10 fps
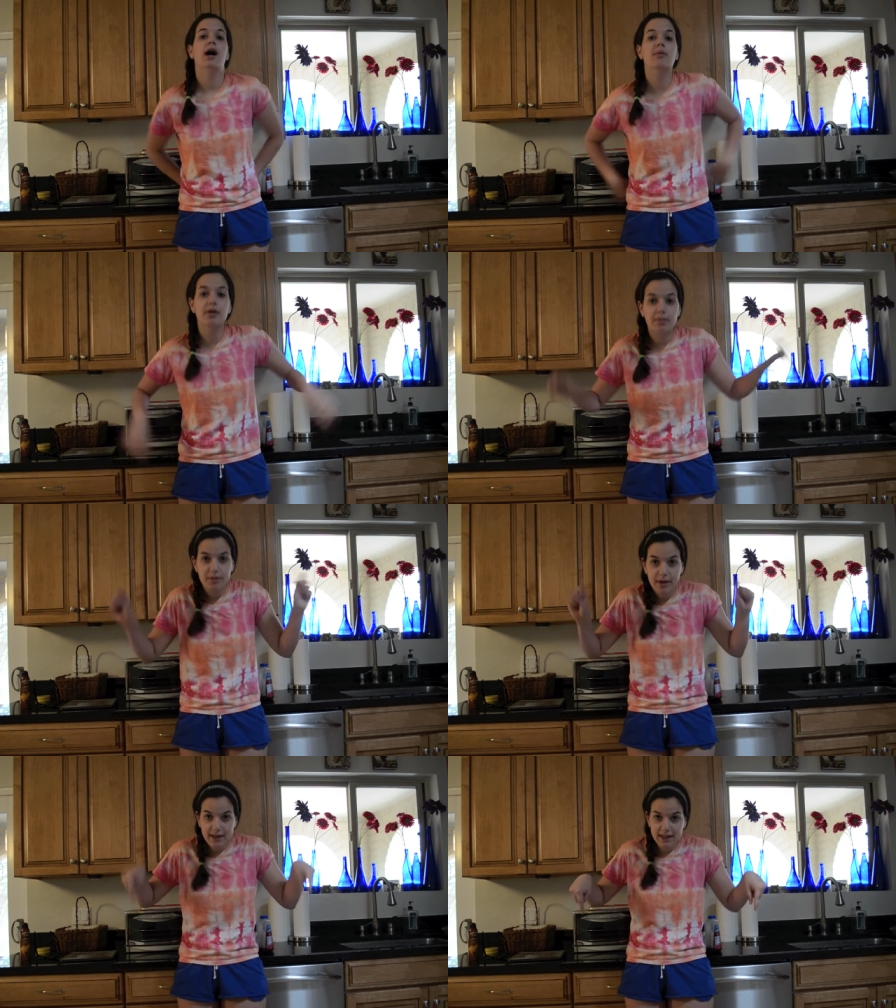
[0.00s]
I'm going to
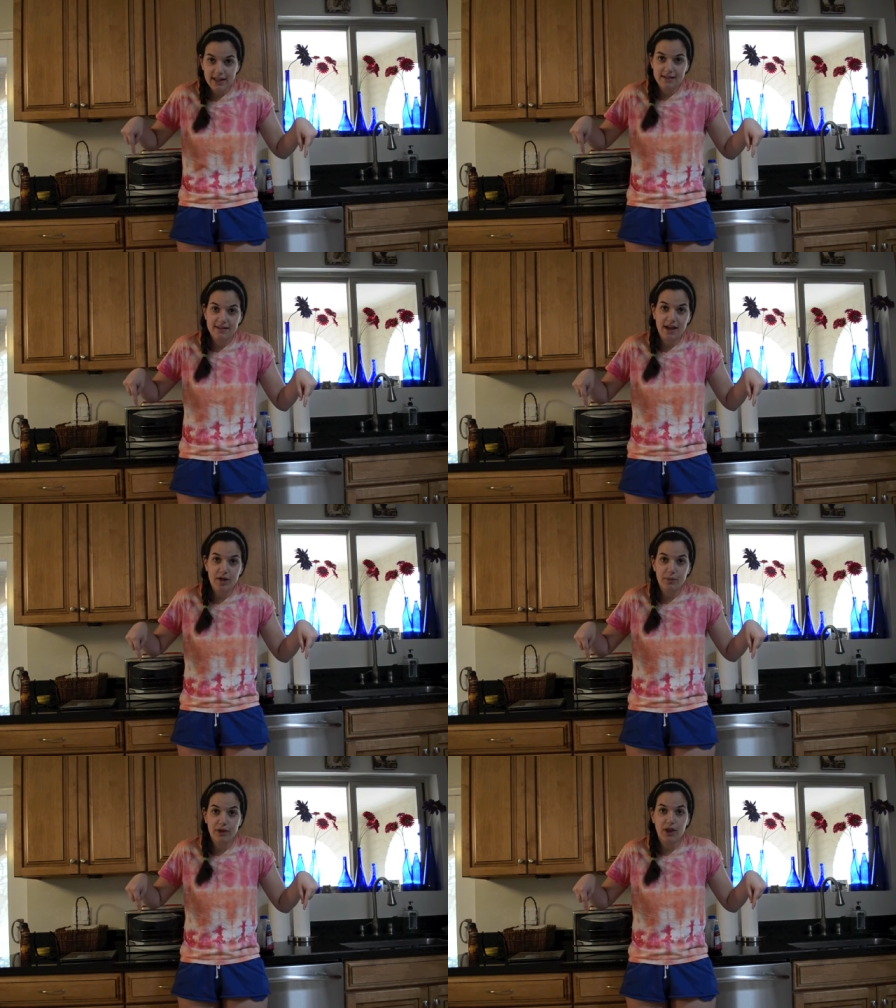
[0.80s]
put my links
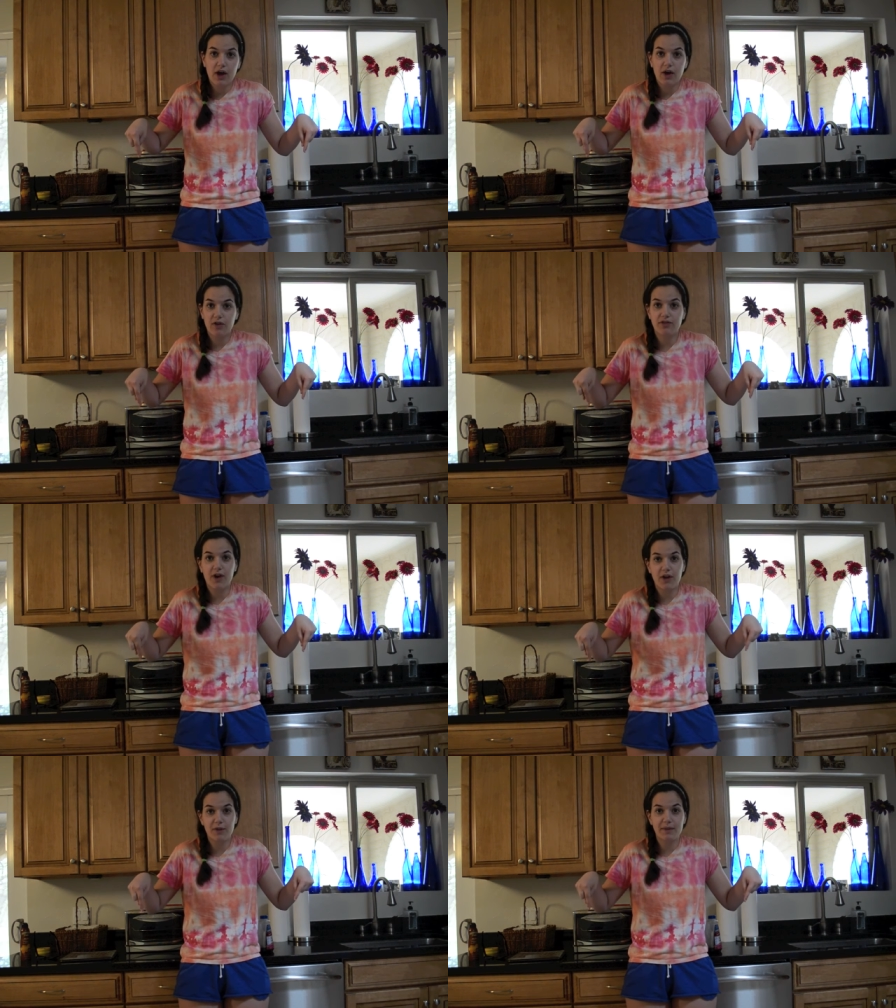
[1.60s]
down below.
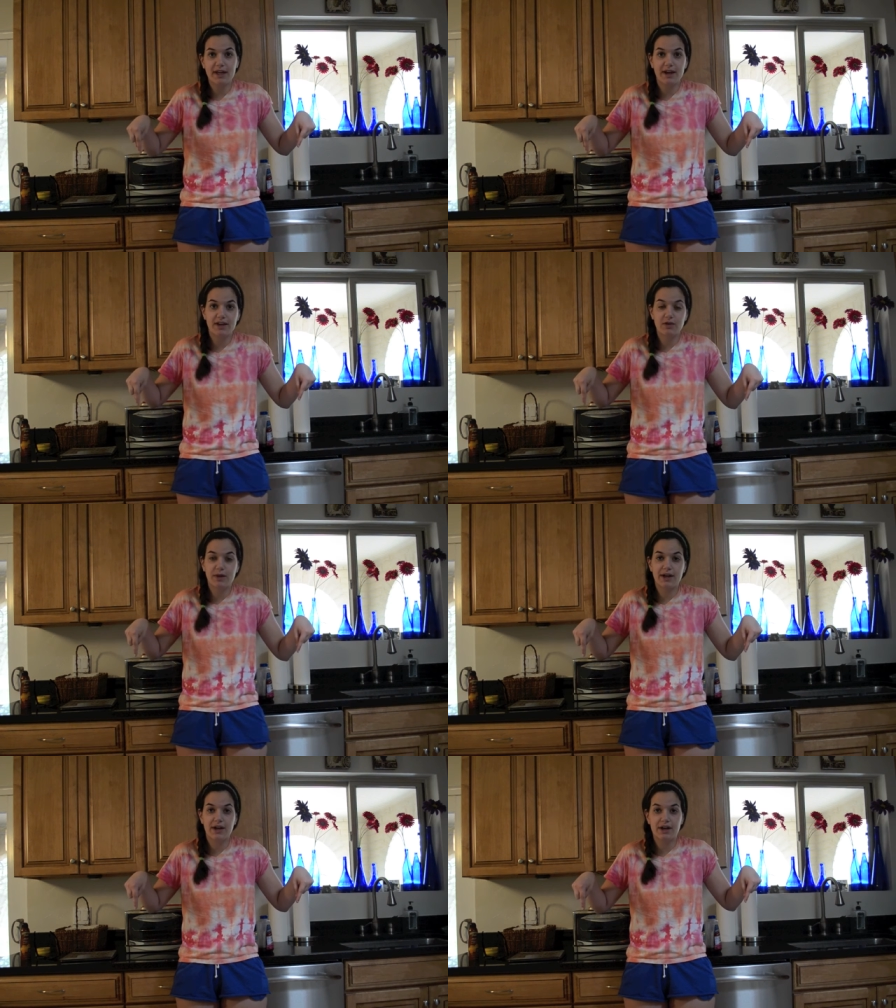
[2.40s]
Follow me on
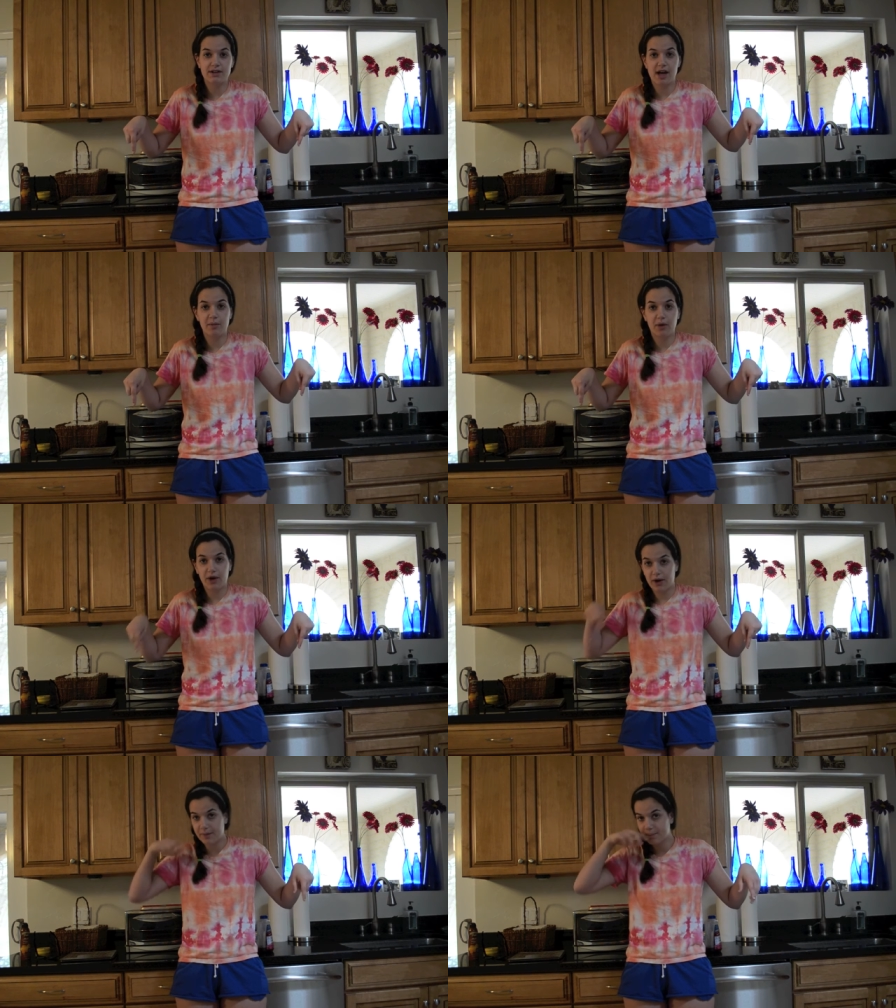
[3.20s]
Twitter,
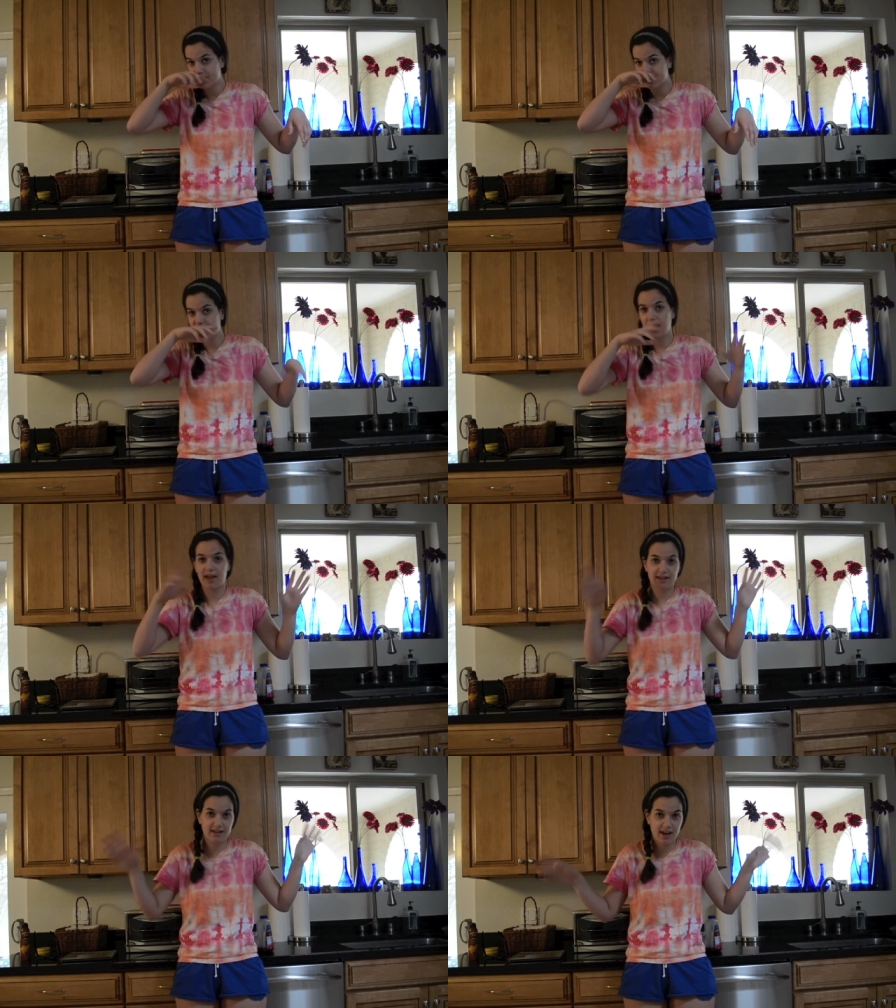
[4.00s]
Tumblr,
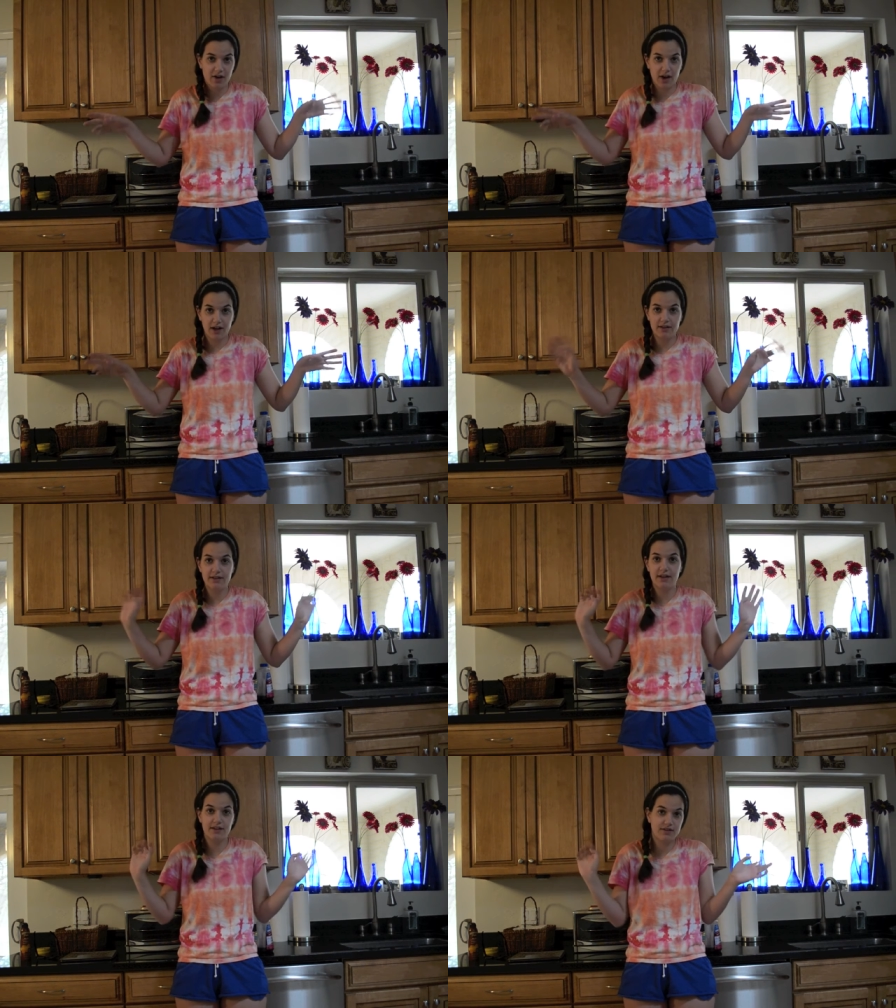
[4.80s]
etc.
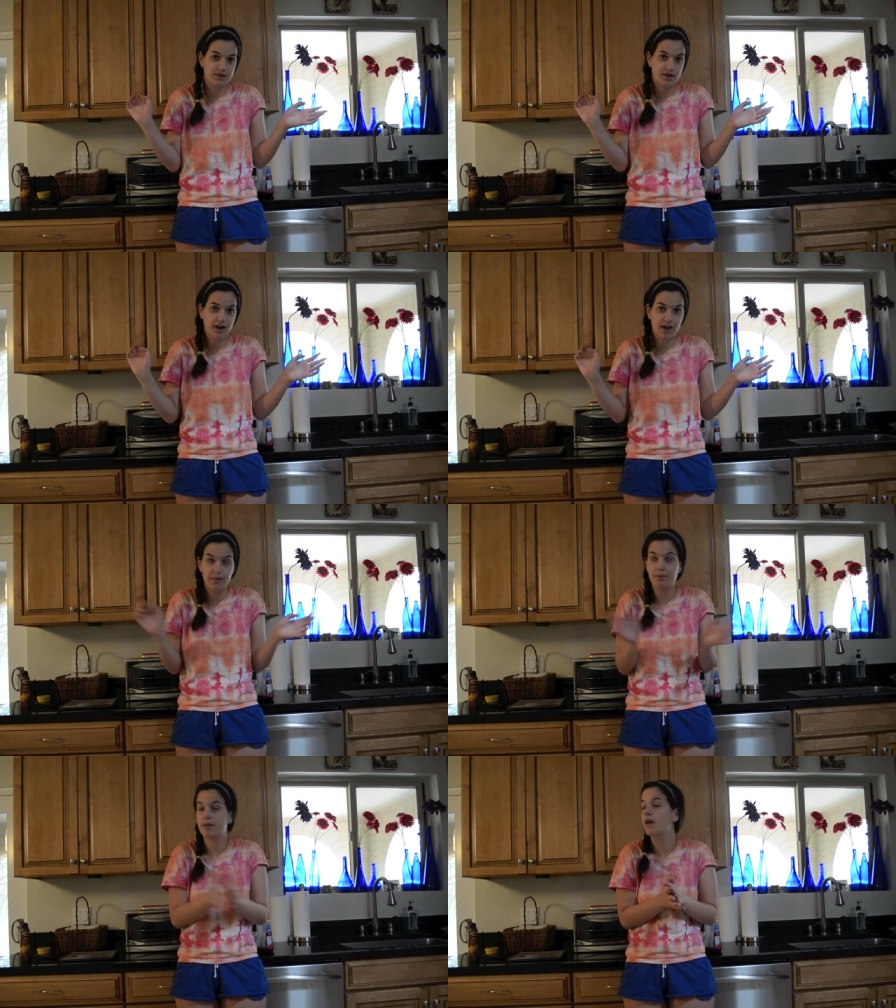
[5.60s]

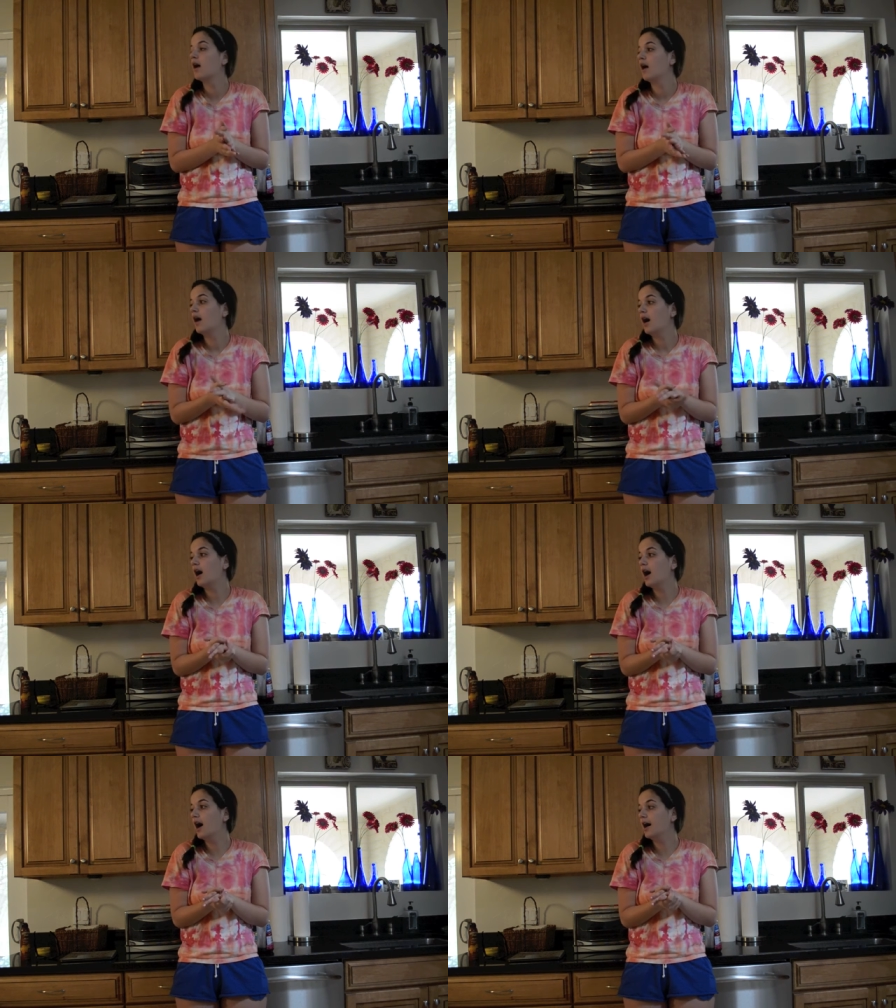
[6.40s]
Instagram.
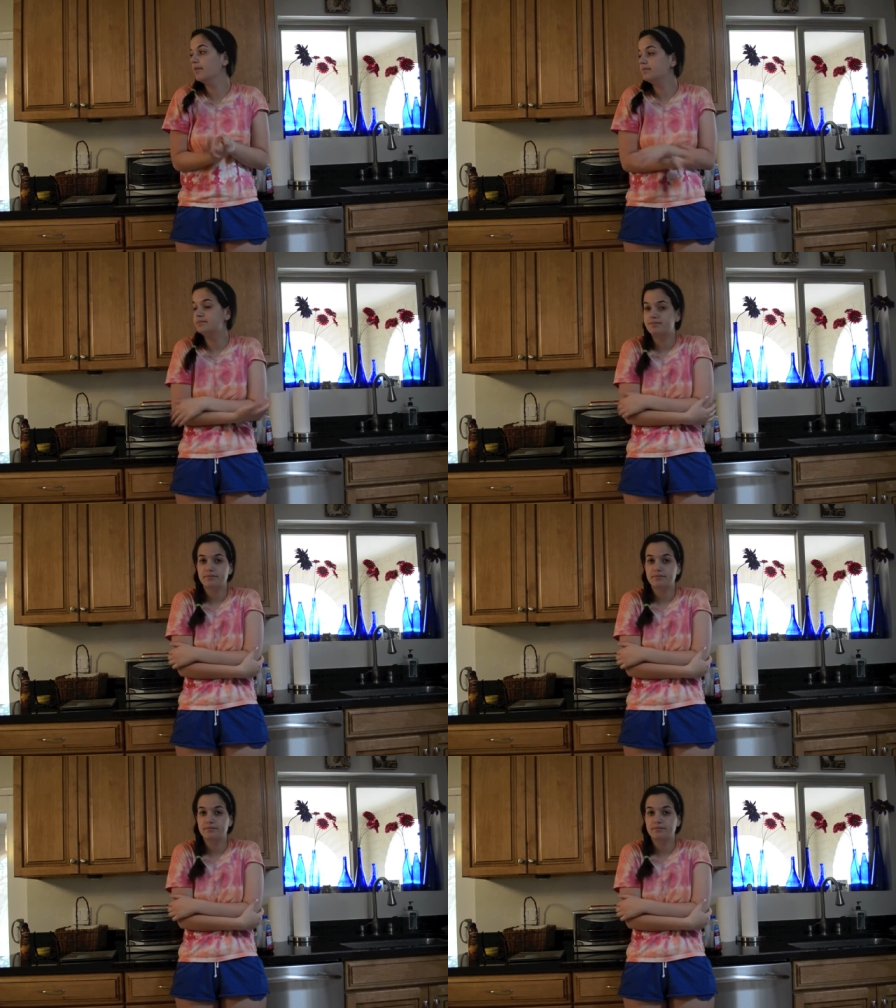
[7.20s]
Um,